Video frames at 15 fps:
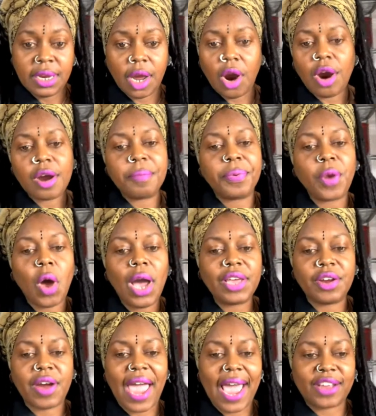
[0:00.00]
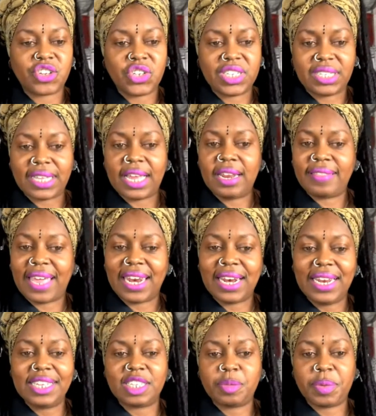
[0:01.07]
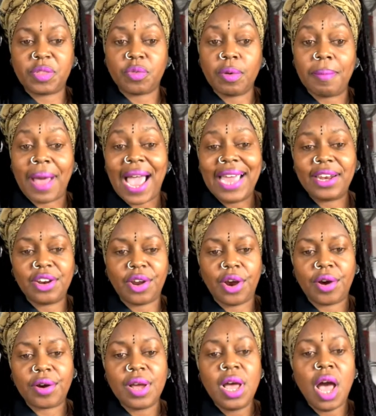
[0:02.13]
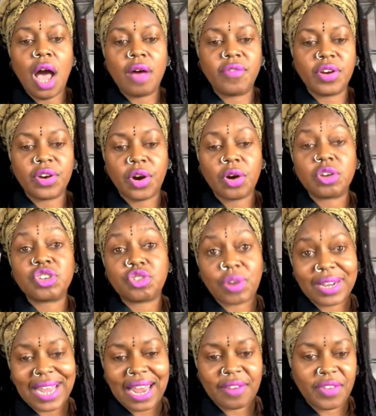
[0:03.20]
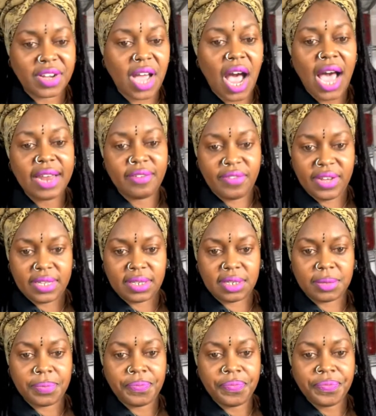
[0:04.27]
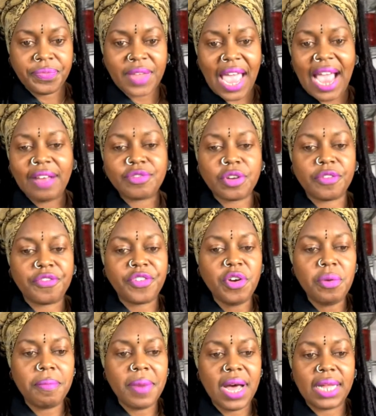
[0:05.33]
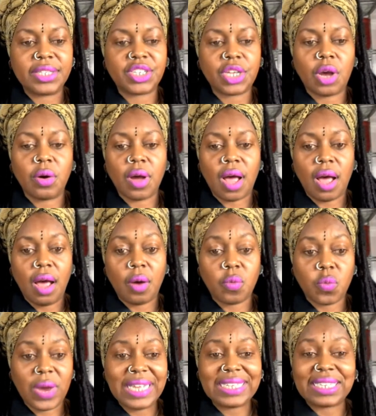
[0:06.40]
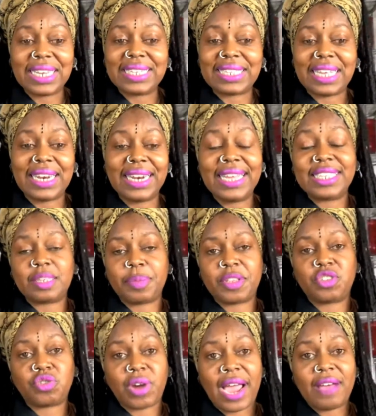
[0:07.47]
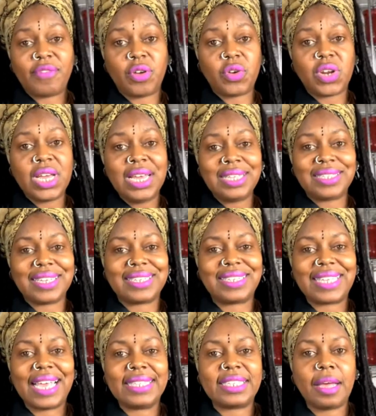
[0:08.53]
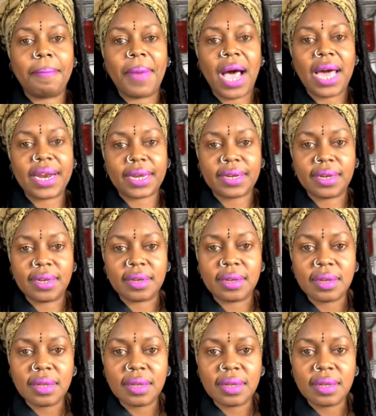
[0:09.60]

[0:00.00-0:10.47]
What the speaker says: Now, her employer actually stated that Elizabeth reminded her of a girl straight out of a convent. After a few months, a restless Elizabeth traveled to Santa Monica.